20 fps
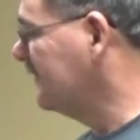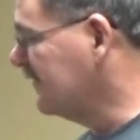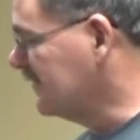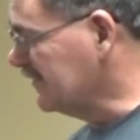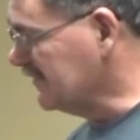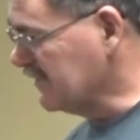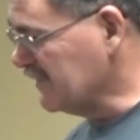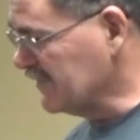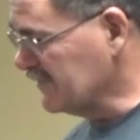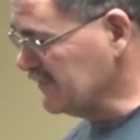to
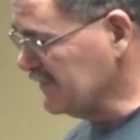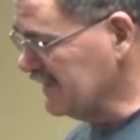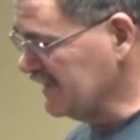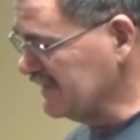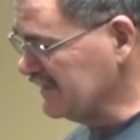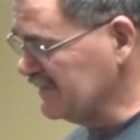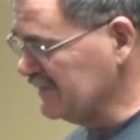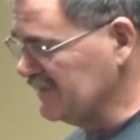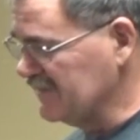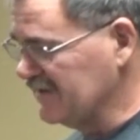go in
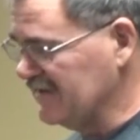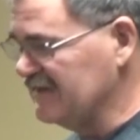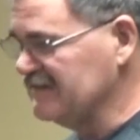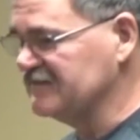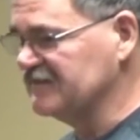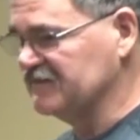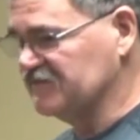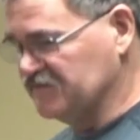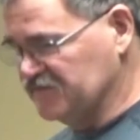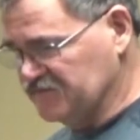and do it? And he
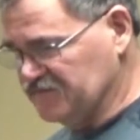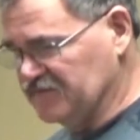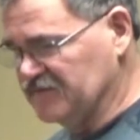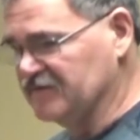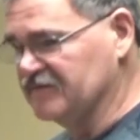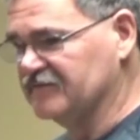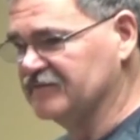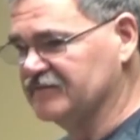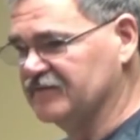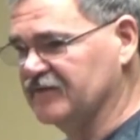said,
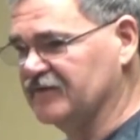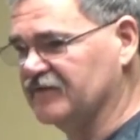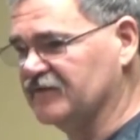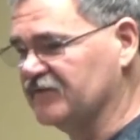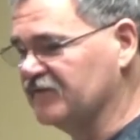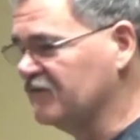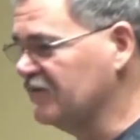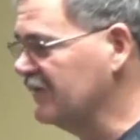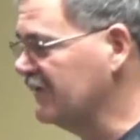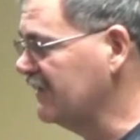sure, you know,
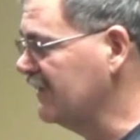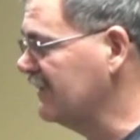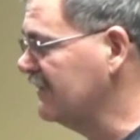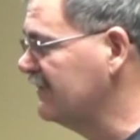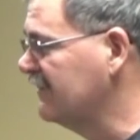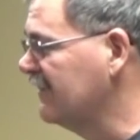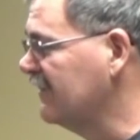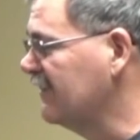go ahead.